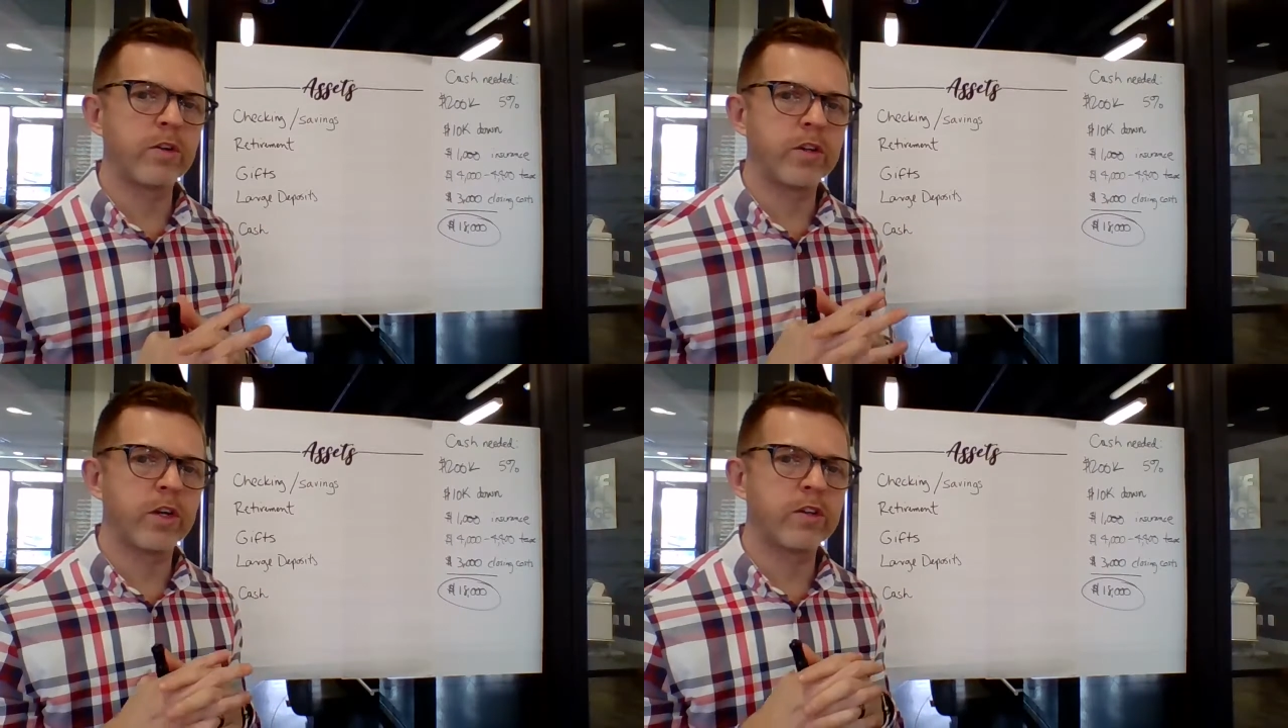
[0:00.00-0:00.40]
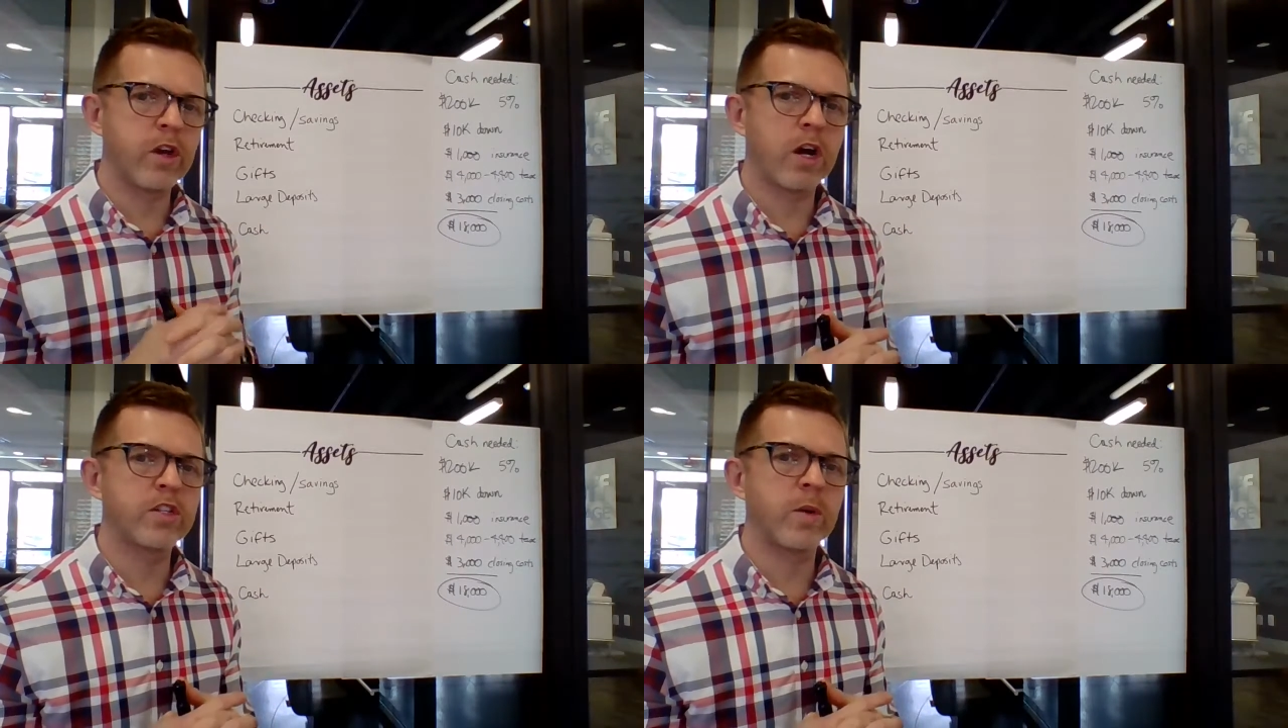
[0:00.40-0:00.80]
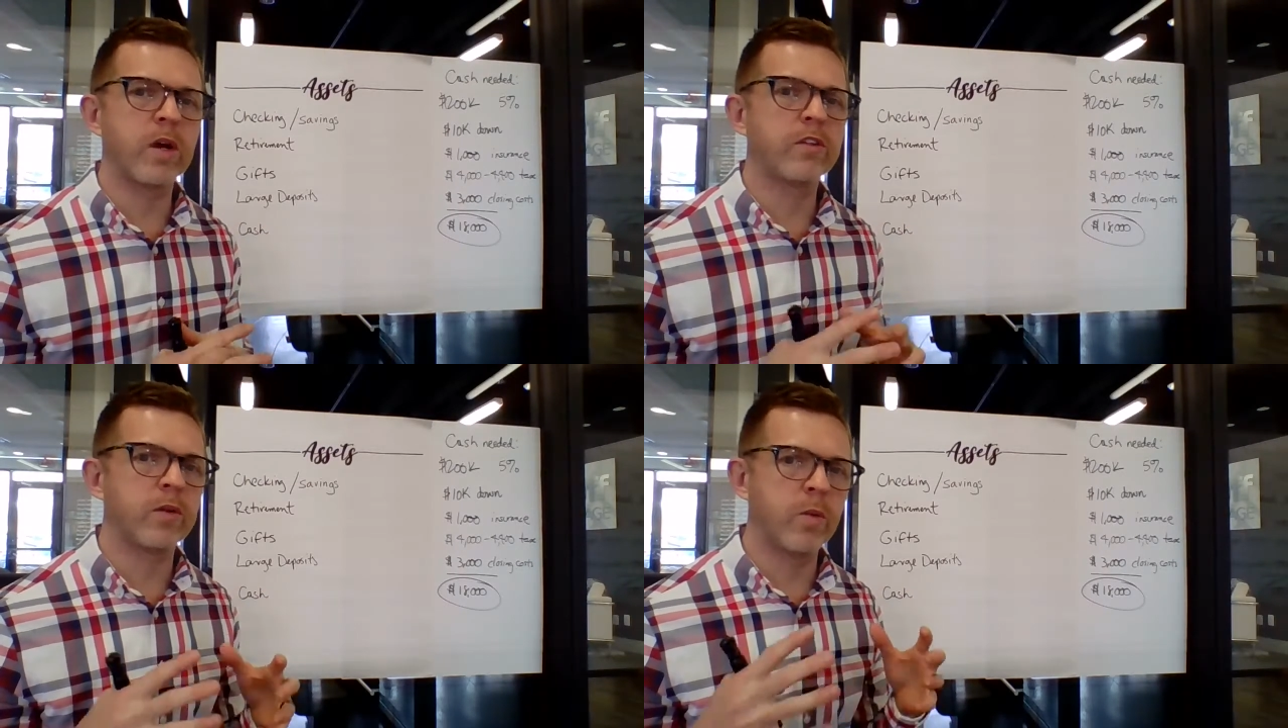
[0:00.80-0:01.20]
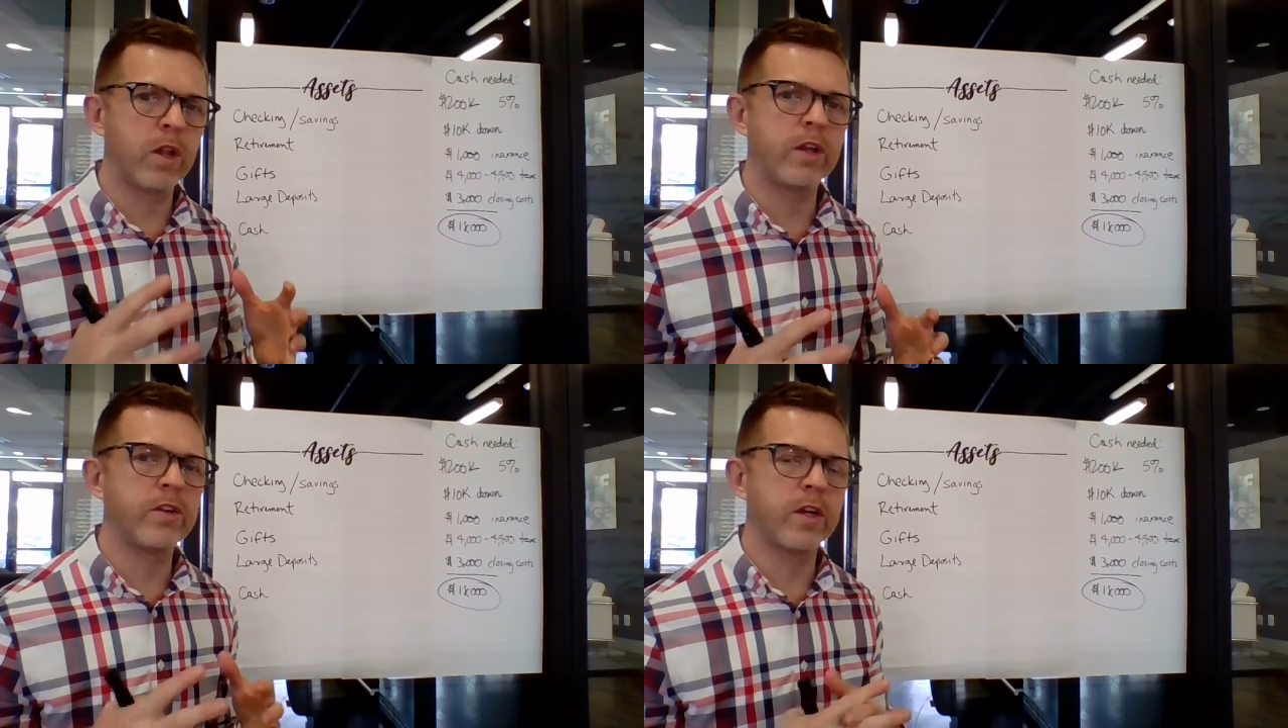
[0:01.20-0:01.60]
to talk to us and
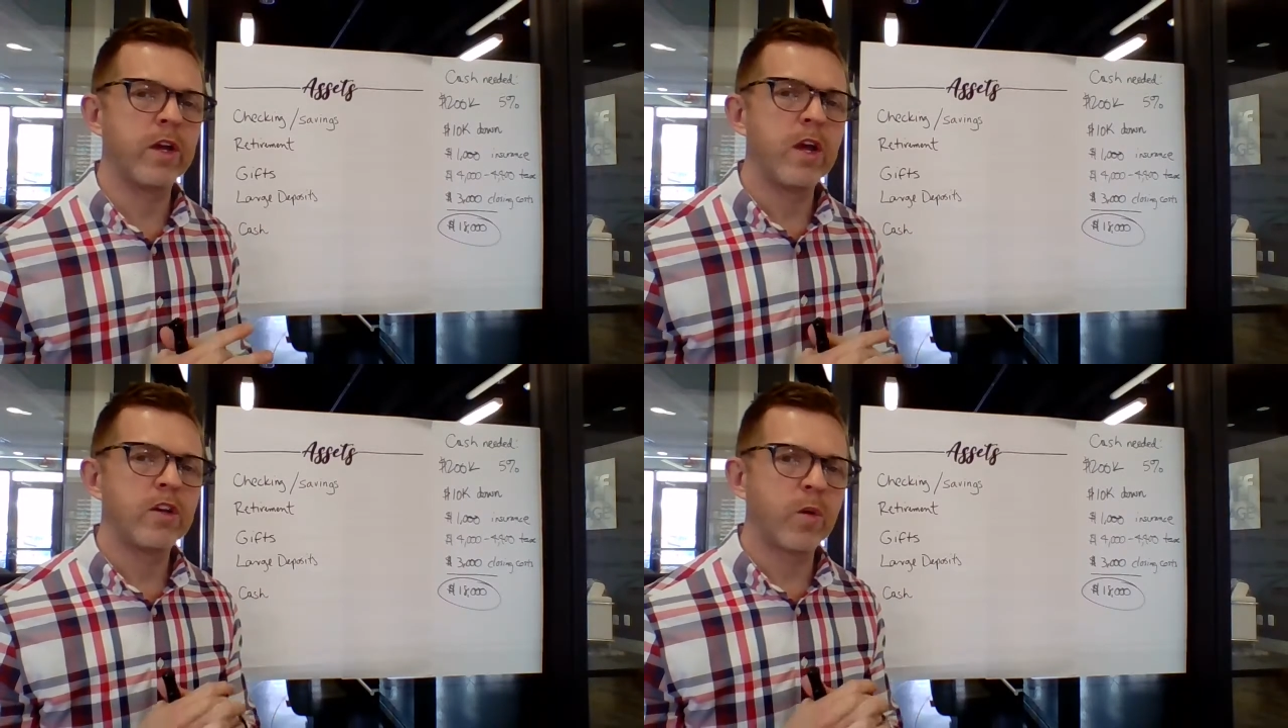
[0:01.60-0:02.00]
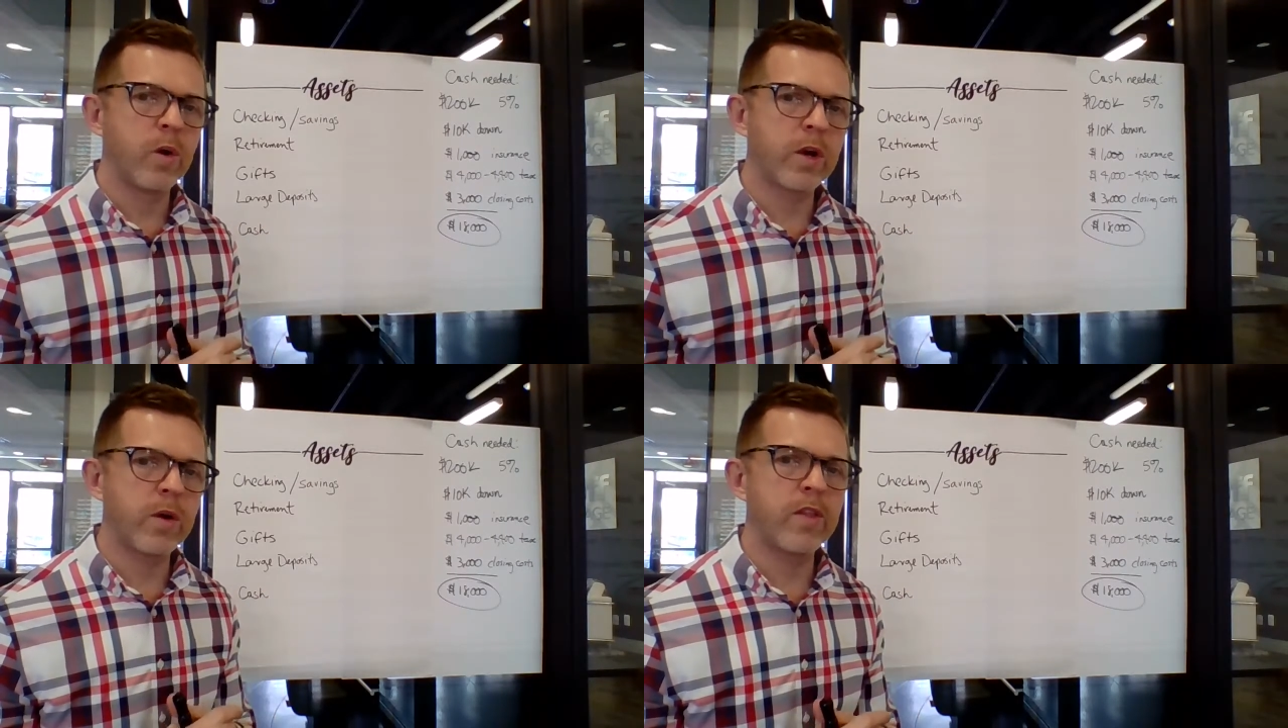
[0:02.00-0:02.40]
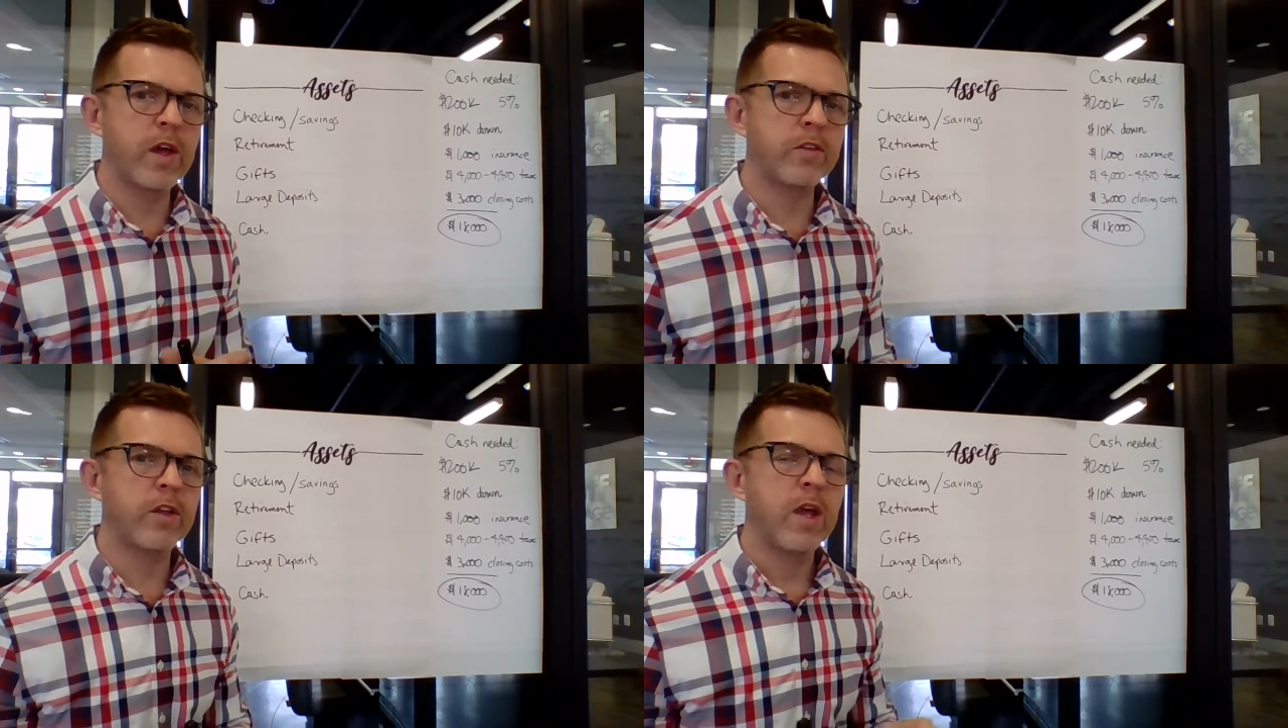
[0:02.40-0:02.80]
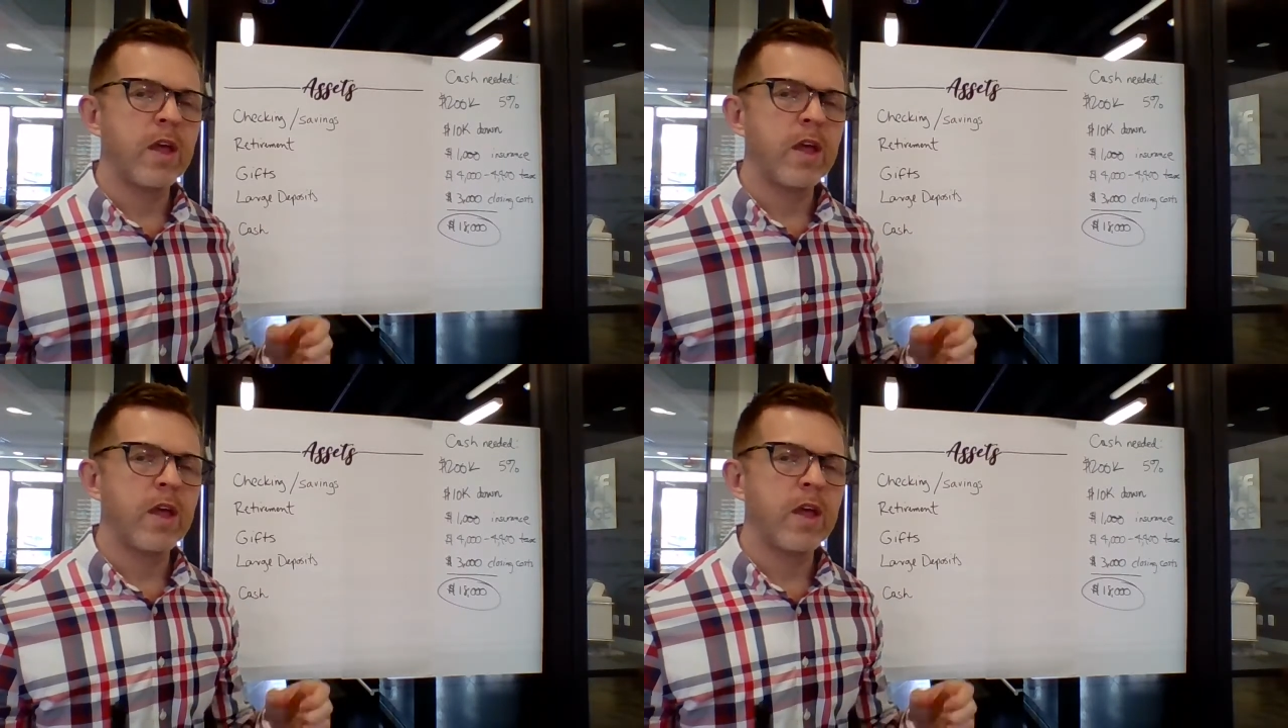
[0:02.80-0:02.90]
willing to work with us.